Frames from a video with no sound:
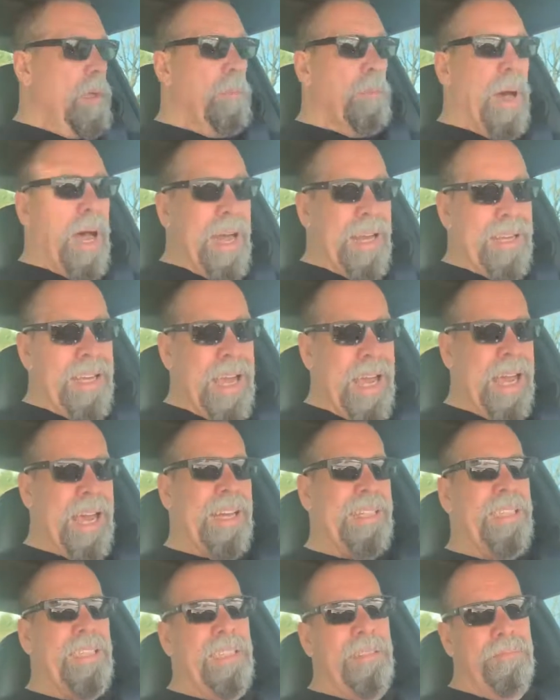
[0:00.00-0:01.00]

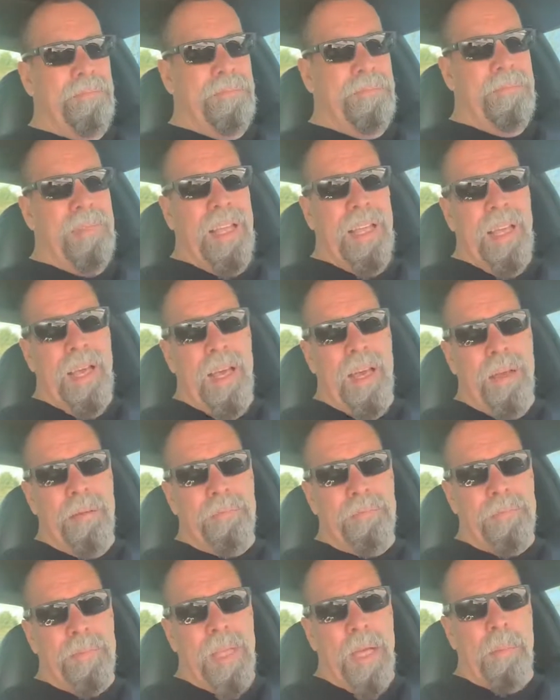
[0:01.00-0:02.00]
podcast
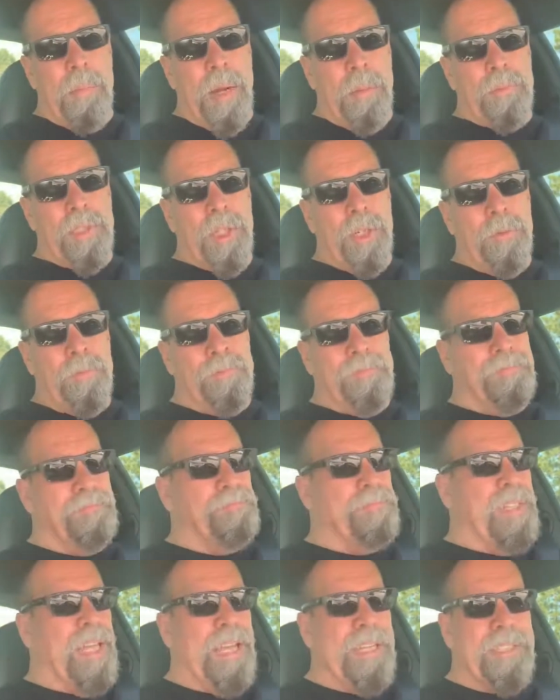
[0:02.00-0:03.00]
um, coming up soon.
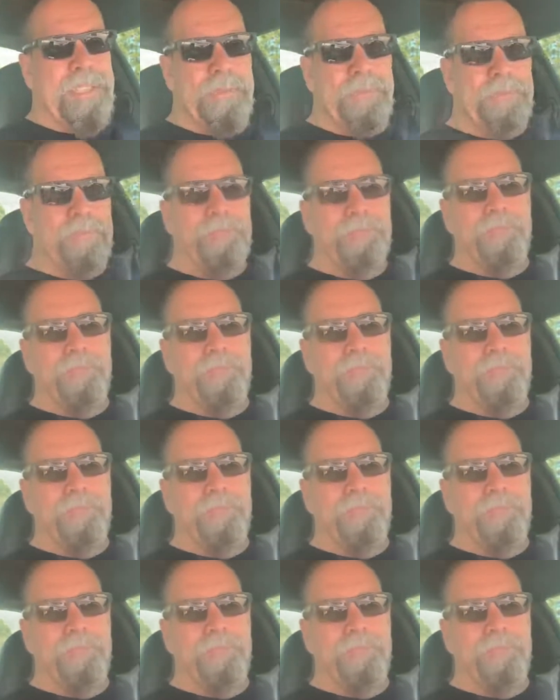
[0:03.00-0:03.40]
Thanks.